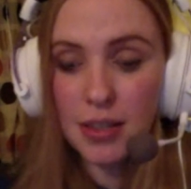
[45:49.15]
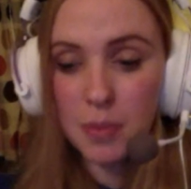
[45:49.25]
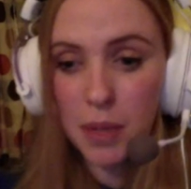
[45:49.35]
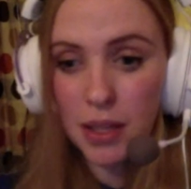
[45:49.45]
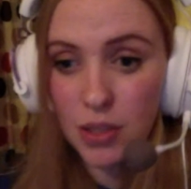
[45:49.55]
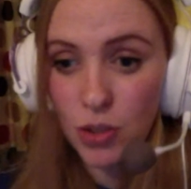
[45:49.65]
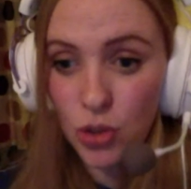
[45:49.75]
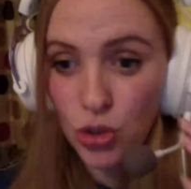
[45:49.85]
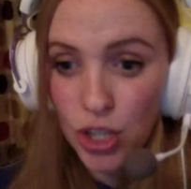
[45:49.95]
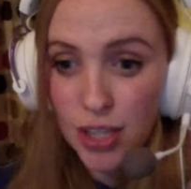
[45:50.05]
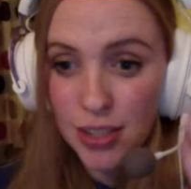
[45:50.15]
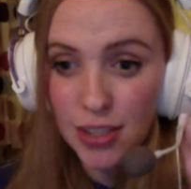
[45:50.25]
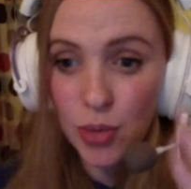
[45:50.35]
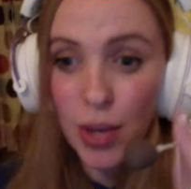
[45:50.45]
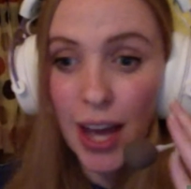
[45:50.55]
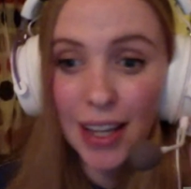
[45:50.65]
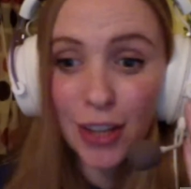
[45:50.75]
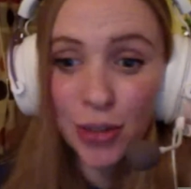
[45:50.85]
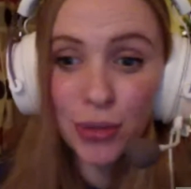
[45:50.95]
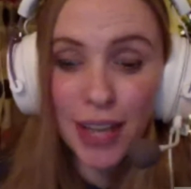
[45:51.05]
Because Jesus, you can't get
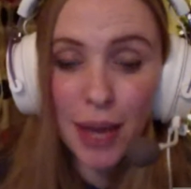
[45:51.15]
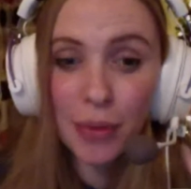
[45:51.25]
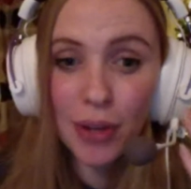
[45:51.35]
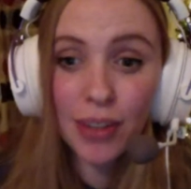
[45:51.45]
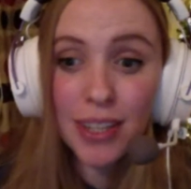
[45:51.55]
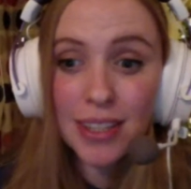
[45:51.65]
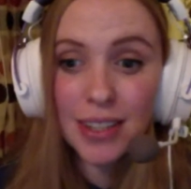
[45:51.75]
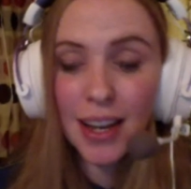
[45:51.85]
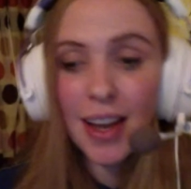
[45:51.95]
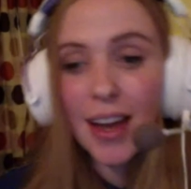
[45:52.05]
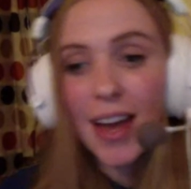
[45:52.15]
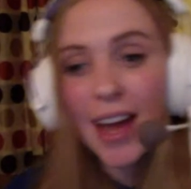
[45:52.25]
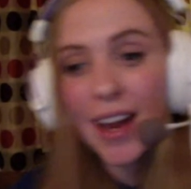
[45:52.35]
through the game without listening. And I think